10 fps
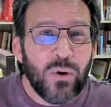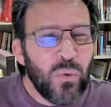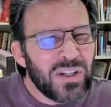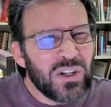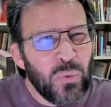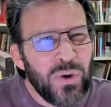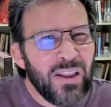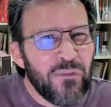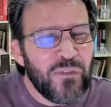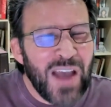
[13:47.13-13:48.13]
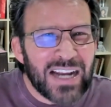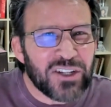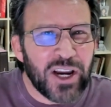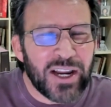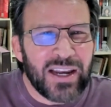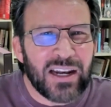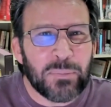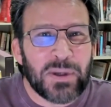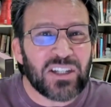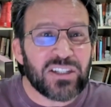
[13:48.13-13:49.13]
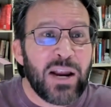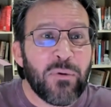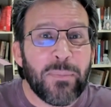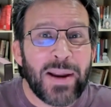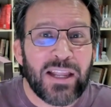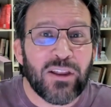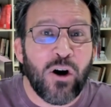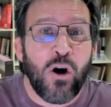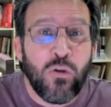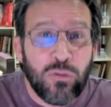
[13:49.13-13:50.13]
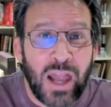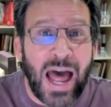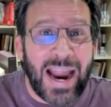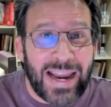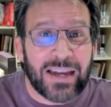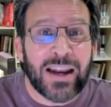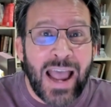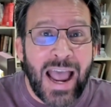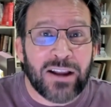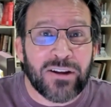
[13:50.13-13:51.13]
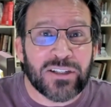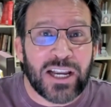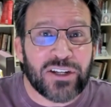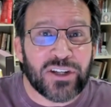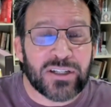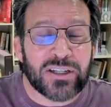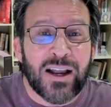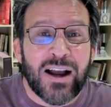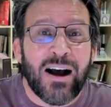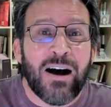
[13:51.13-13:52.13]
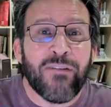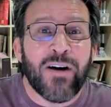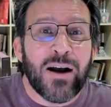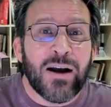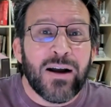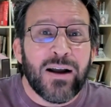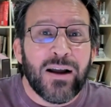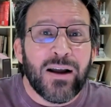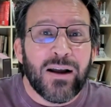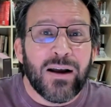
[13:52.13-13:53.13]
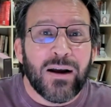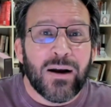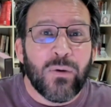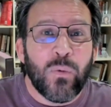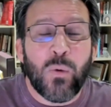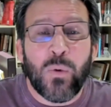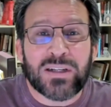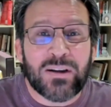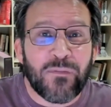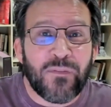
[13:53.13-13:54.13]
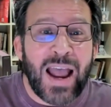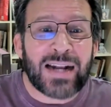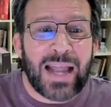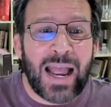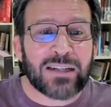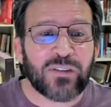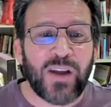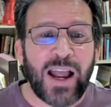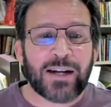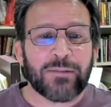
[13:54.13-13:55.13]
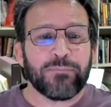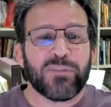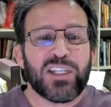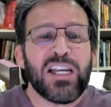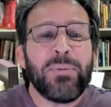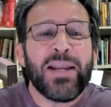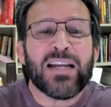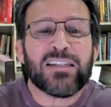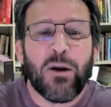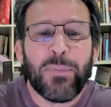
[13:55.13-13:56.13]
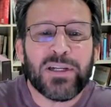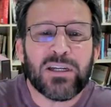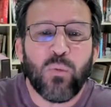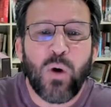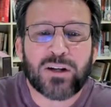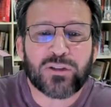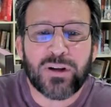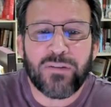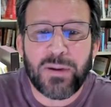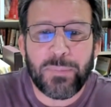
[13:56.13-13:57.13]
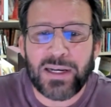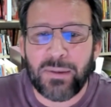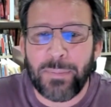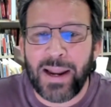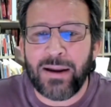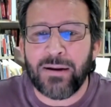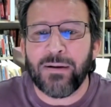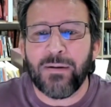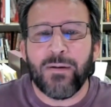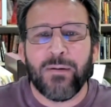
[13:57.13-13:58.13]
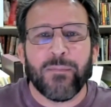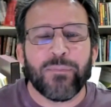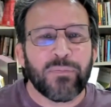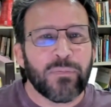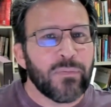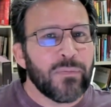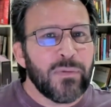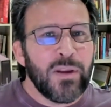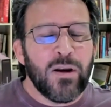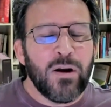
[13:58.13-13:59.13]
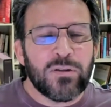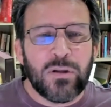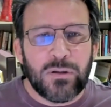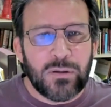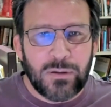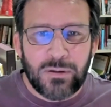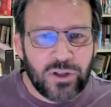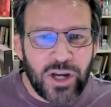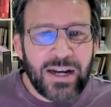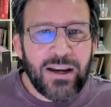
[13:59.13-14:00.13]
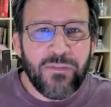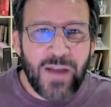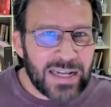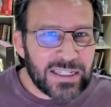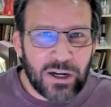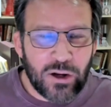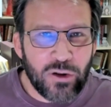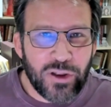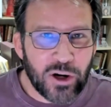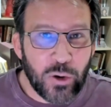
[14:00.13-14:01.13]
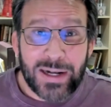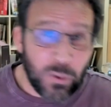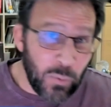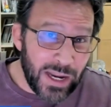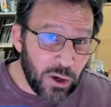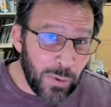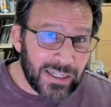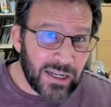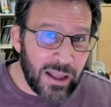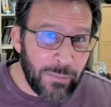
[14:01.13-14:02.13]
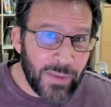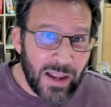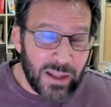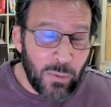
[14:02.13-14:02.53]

wasn't really fact-checking as much as they were making their own lying accusations of what wasn't fact as fact. CBS helping Tim Walter in the VP debate. J.D. Vance had to go there and correct him. When he corrected them, they